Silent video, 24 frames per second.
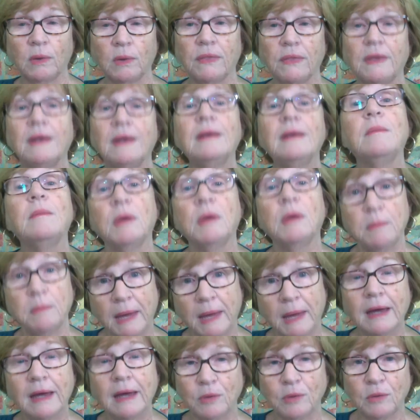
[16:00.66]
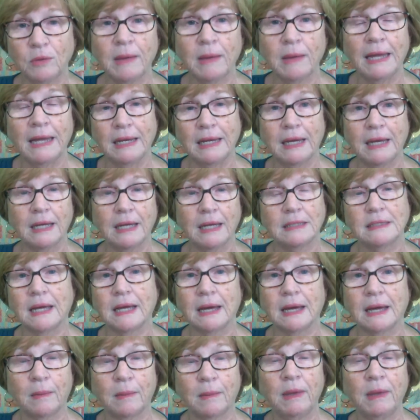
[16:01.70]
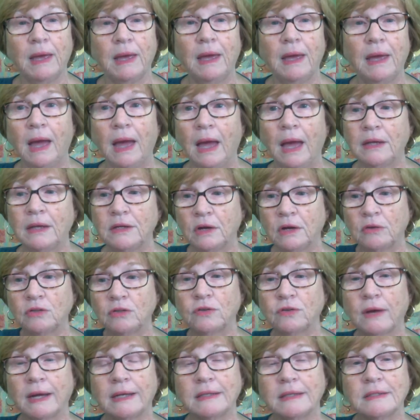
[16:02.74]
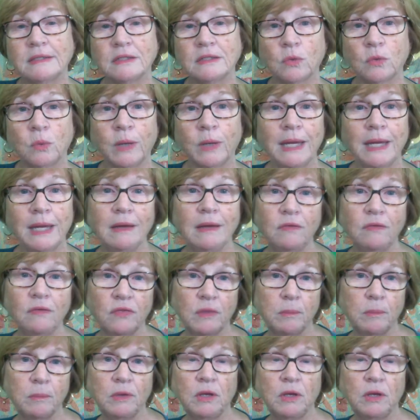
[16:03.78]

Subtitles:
it, but make up your mind ahead of time and don't try to squeeze